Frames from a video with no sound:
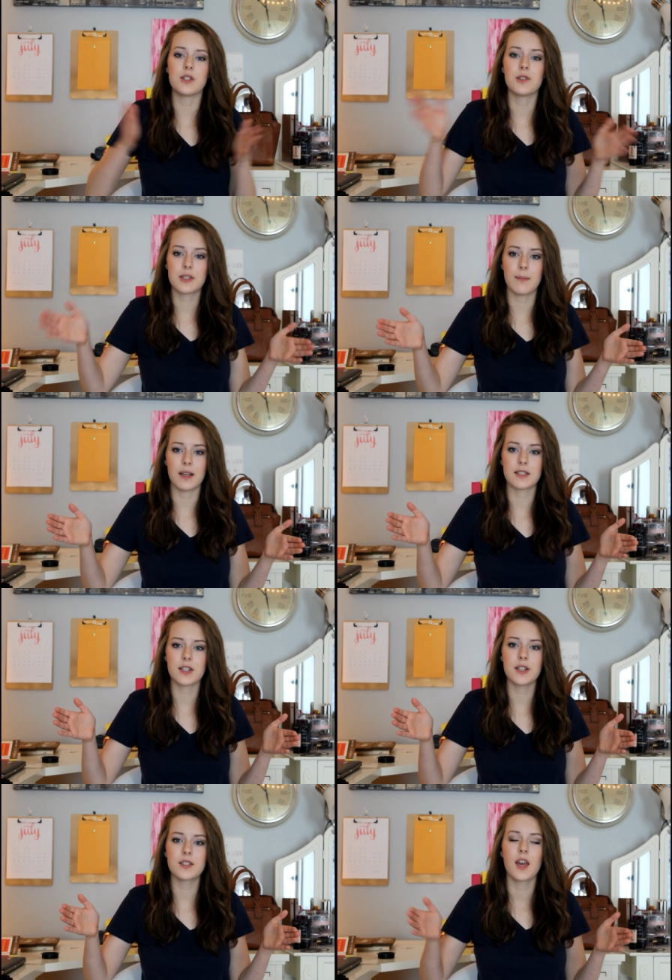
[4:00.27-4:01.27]
two
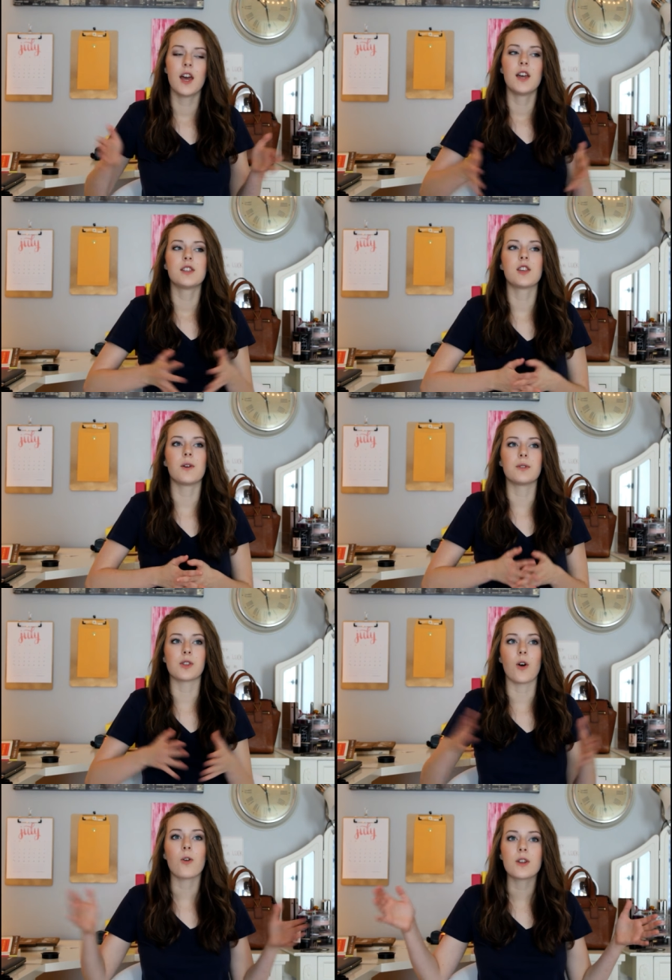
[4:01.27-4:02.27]
semesters, so it was
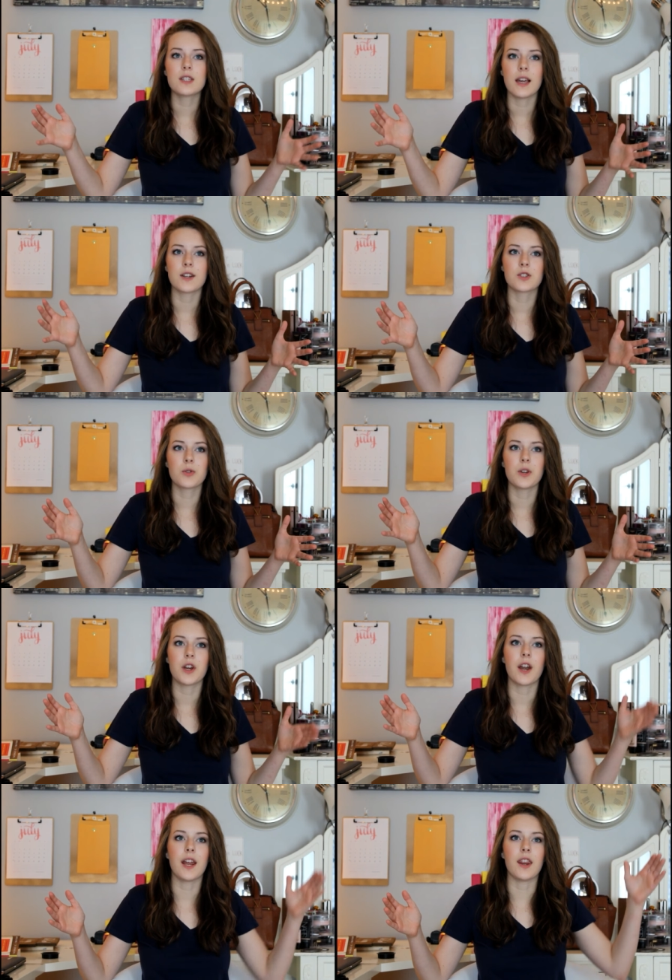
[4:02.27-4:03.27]
the whole entire school
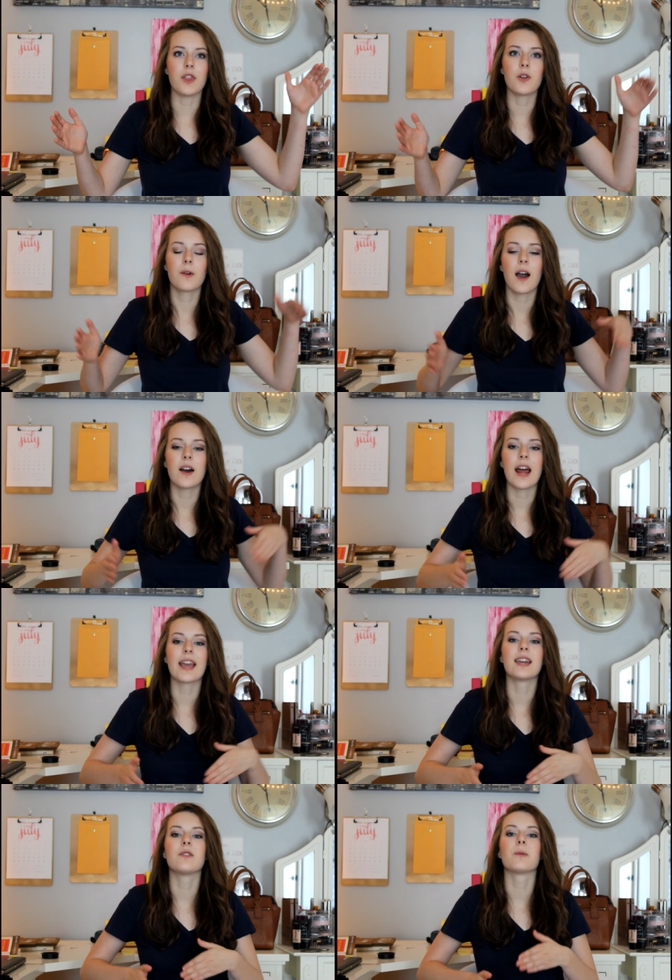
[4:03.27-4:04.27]
year, and throughout
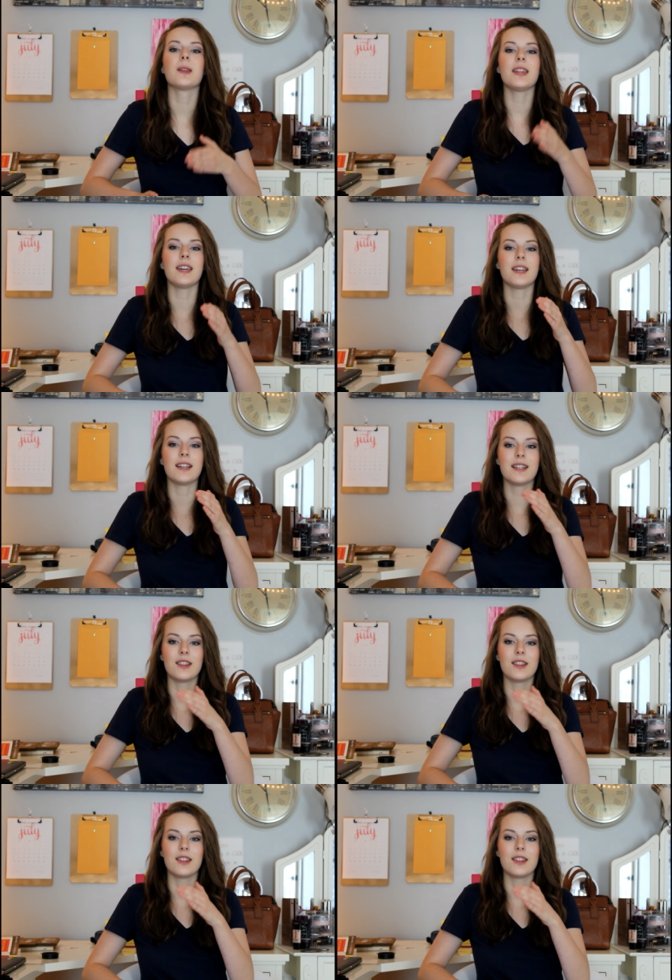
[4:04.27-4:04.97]
I can really,